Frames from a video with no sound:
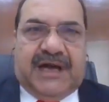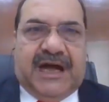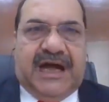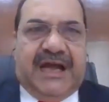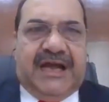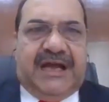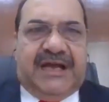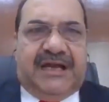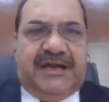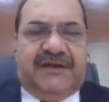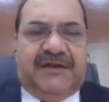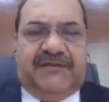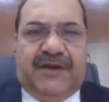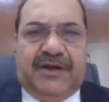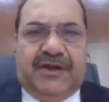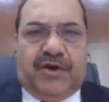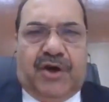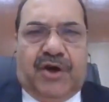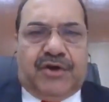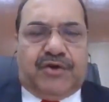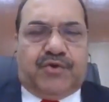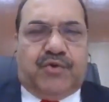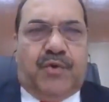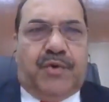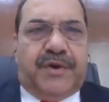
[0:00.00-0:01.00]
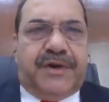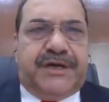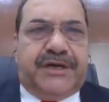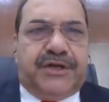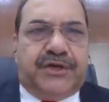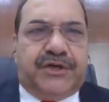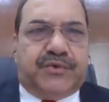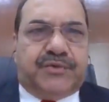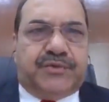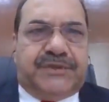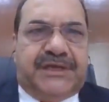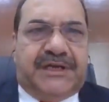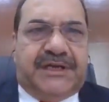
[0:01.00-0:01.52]
I will not go
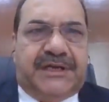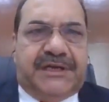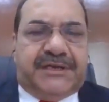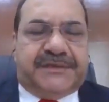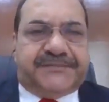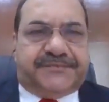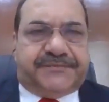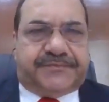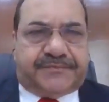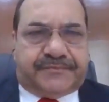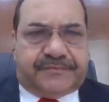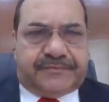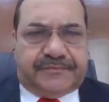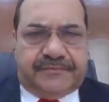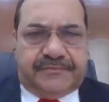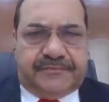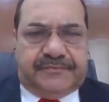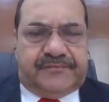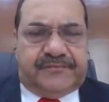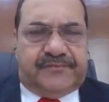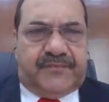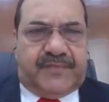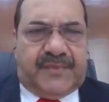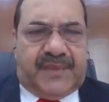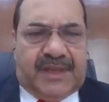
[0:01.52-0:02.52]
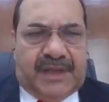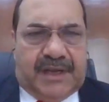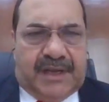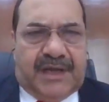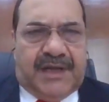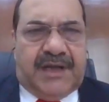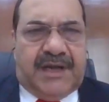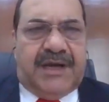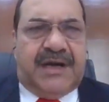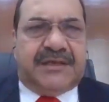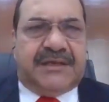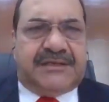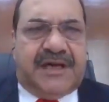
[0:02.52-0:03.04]
into the
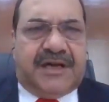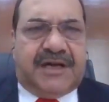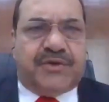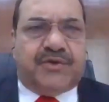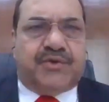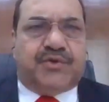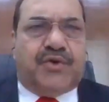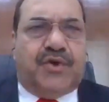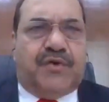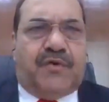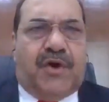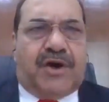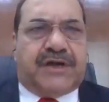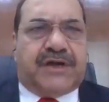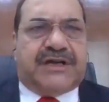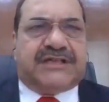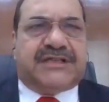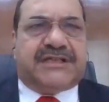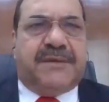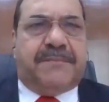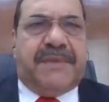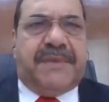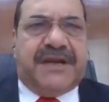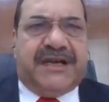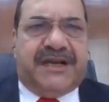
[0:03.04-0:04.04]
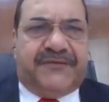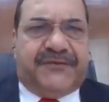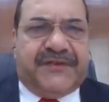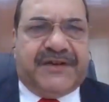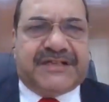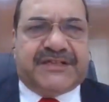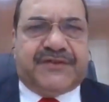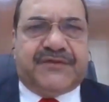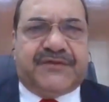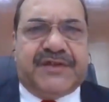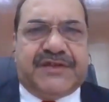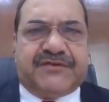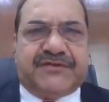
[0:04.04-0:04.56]
other, you know, what are the
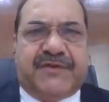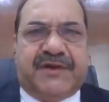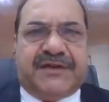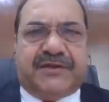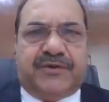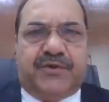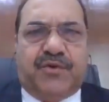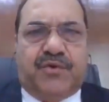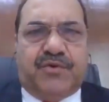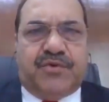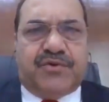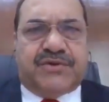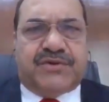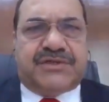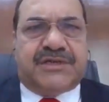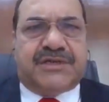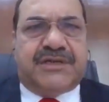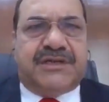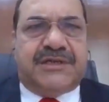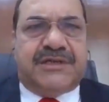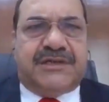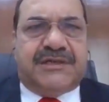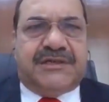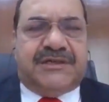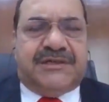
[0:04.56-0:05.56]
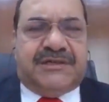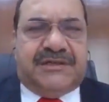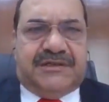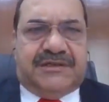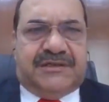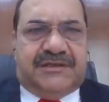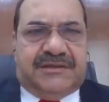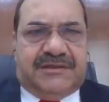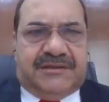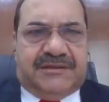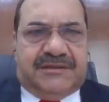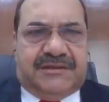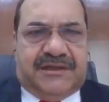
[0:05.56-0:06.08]
benefits which one goes,
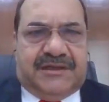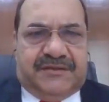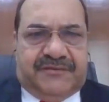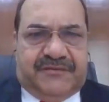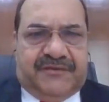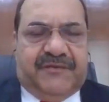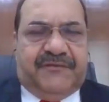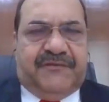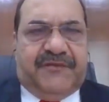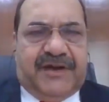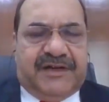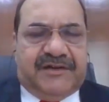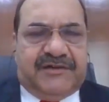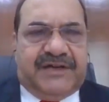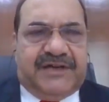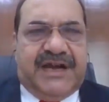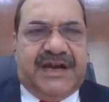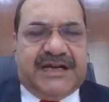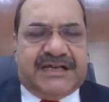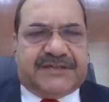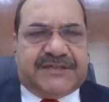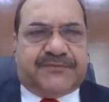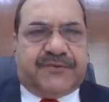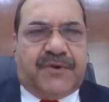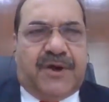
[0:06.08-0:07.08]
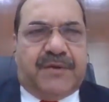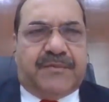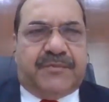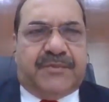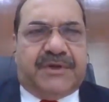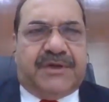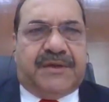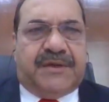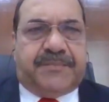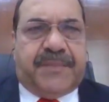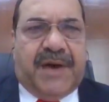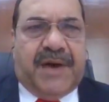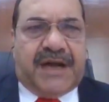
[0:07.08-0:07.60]
one gets from
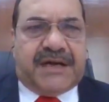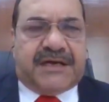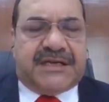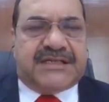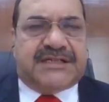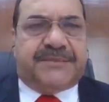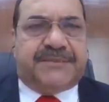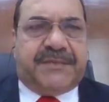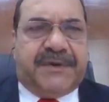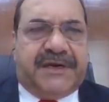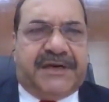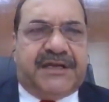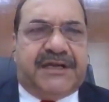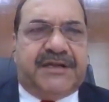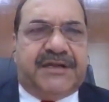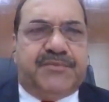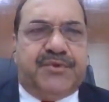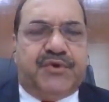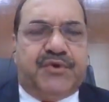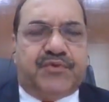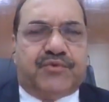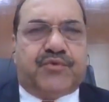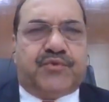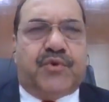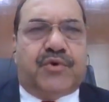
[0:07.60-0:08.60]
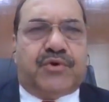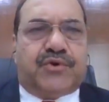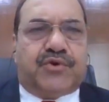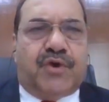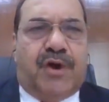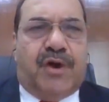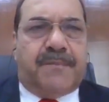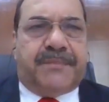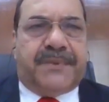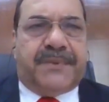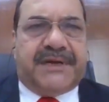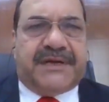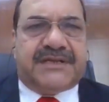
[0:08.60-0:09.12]
participating in moot court
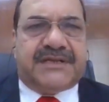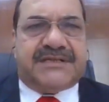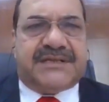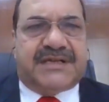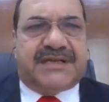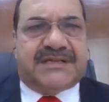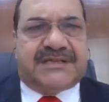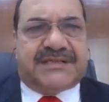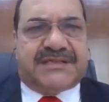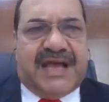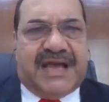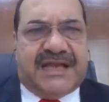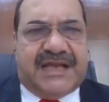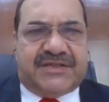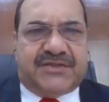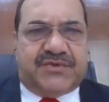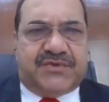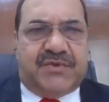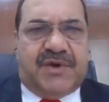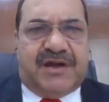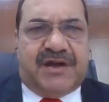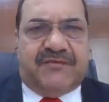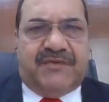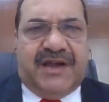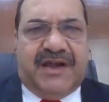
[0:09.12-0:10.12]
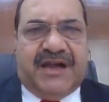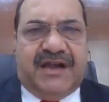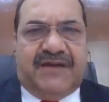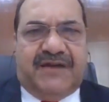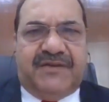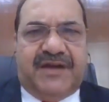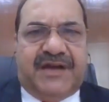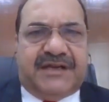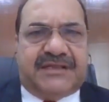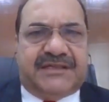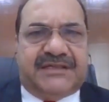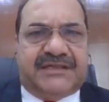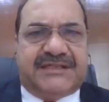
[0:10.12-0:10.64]
competitions. As you are well
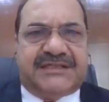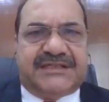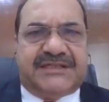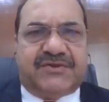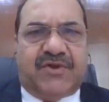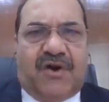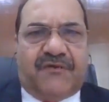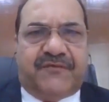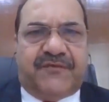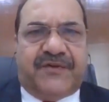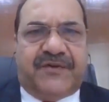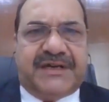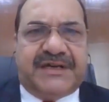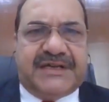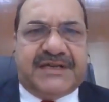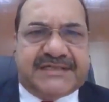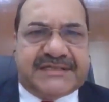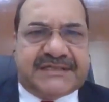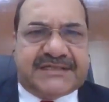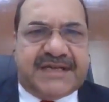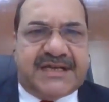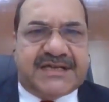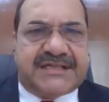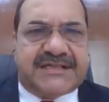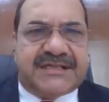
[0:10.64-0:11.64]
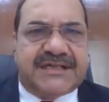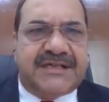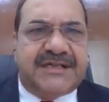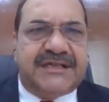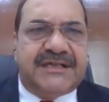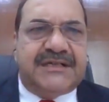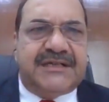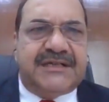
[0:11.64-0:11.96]
aware, this is often discussed.